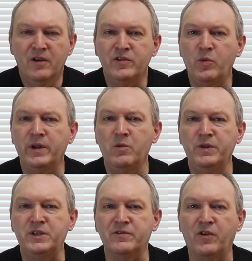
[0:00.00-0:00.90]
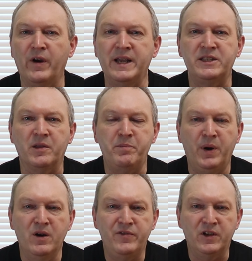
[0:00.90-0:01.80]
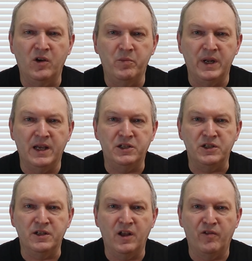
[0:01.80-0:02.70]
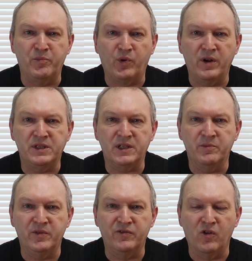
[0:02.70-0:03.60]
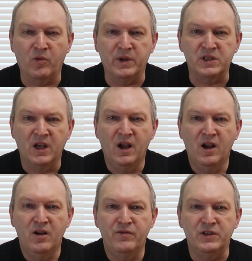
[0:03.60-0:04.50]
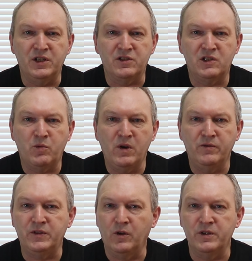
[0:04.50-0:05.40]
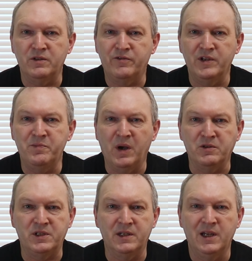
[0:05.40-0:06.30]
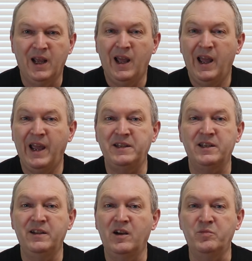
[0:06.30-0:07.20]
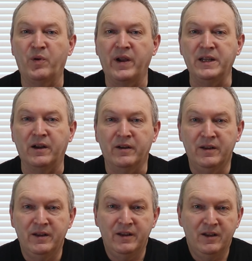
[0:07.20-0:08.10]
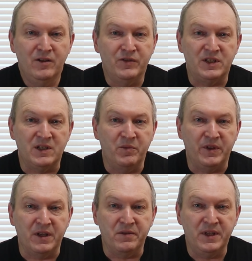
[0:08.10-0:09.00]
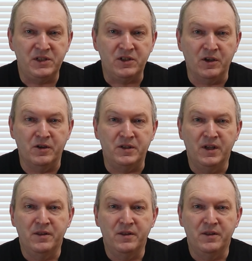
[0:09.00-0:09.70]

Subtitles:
For what I want it for, it's the perfect combination of price and performance. For just $12 and free postage, it's a no-brainer for something this good